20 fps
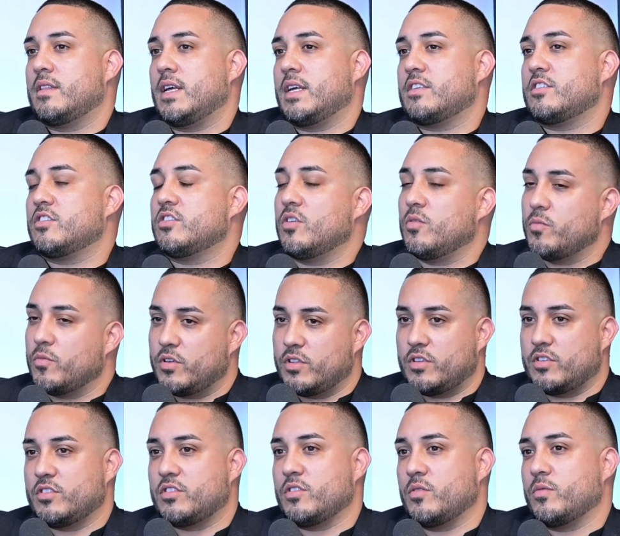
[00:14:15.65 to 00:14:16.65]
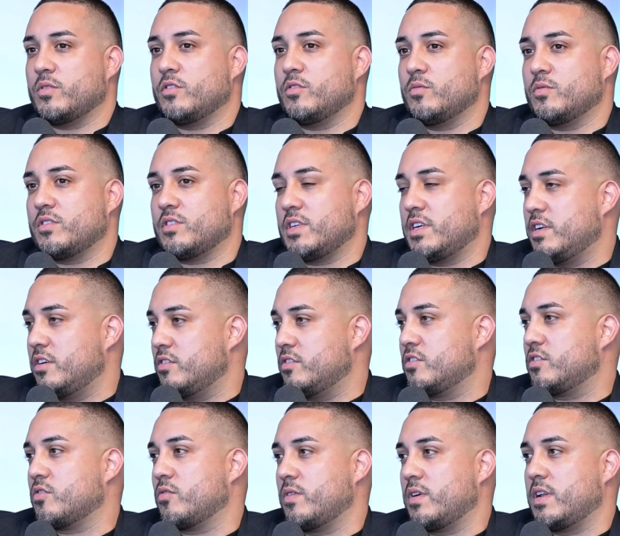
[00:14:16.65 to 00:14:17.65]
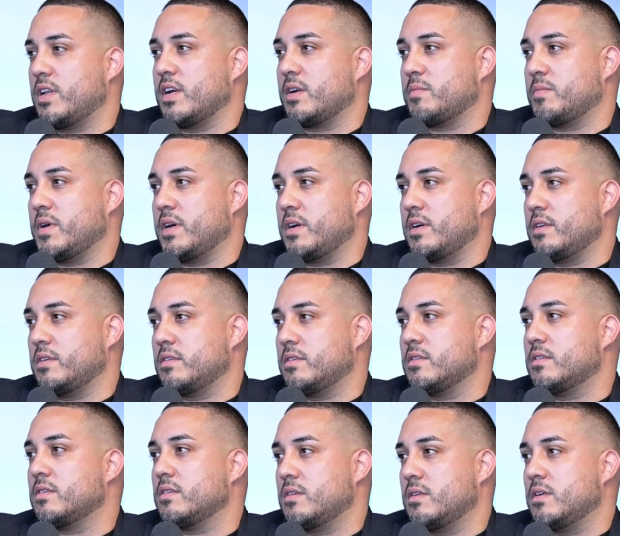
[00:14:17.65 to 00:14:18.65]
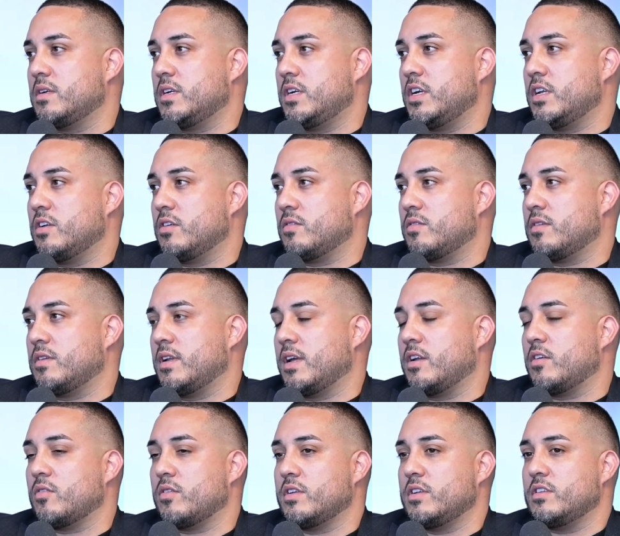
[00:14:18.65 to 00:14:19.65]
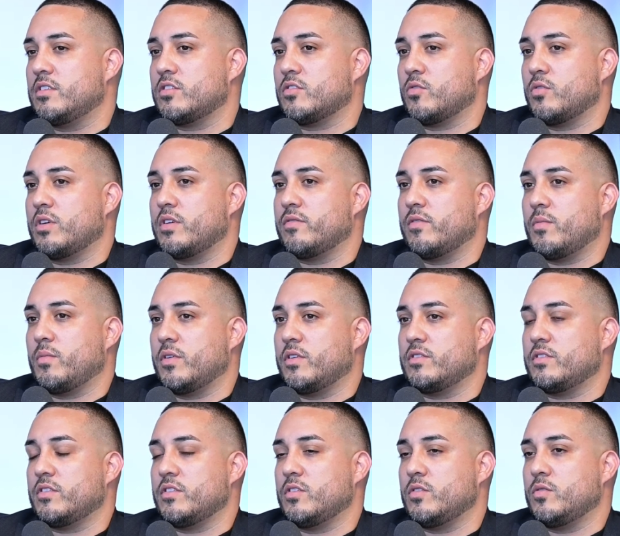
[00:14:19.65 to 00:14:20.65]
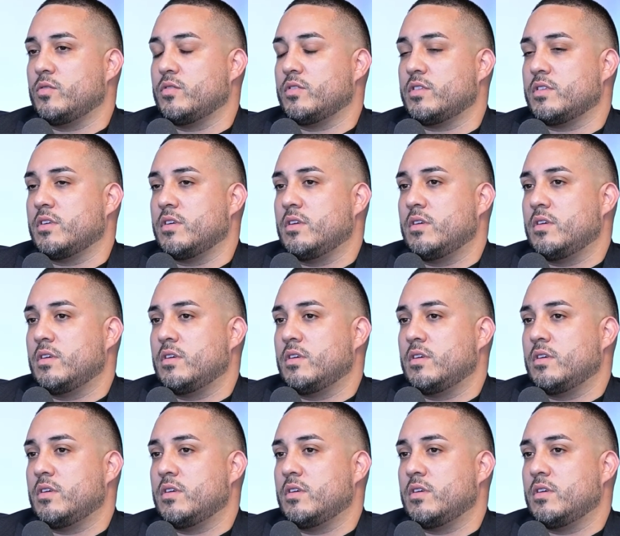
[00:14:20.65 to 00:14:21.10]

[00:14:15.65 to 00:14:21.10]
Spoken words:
somewhere there's someone who wants to hear a story like mine. Not only the story of a person who's